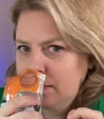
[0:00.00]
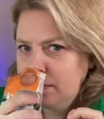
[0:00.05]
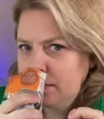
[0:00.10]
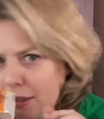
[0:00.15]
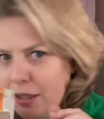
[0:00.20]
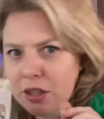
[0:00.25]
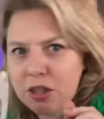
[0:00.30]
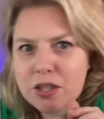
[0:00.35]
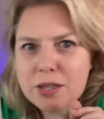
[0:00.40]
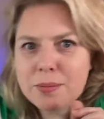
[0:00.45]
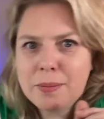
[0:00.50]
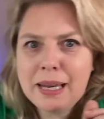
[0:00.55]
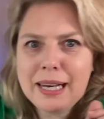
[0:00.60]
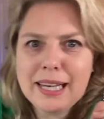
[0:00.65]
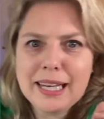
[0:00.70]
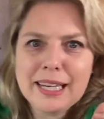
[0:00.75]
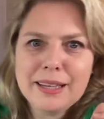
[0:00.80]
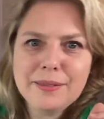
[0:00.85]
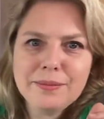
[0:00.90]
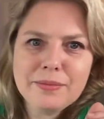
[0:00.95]
You smell
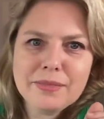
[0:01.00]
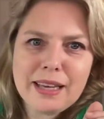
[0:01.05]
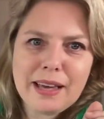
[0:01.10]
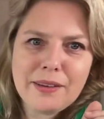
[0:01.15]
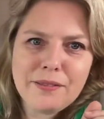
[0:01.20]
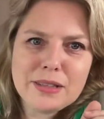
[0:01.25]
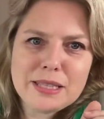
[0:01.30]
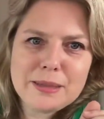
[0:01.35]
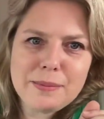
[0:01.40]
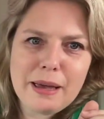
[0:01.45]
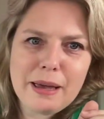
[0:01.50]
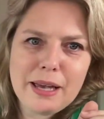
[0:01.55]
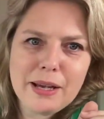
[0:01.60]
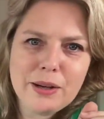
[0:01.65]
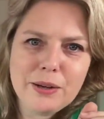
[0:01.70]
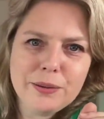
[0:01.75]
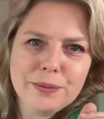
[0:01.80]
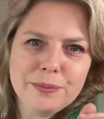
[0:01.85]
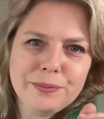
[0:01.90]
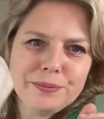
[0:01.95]
it? Have a
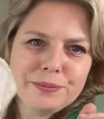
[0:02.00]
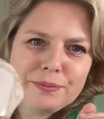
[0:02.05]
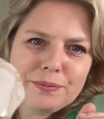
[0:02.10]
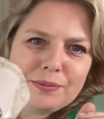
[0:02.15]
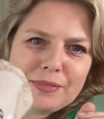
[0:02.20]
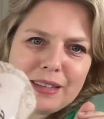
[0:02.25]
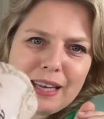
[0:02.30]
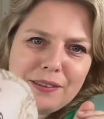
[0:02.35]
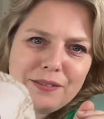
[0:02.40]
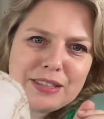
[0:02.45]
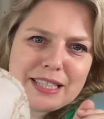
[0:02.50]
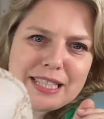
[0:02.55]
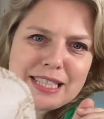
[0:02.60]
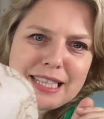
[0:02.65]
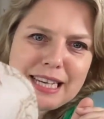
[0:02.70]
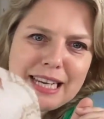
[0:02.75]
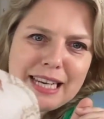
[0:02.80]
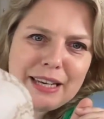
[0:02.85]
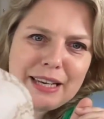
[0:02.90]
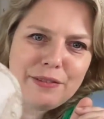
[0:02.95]
smell. Have a
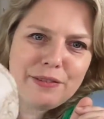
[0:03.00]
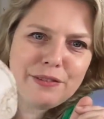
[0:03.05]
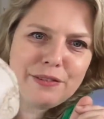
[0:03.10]
sniff.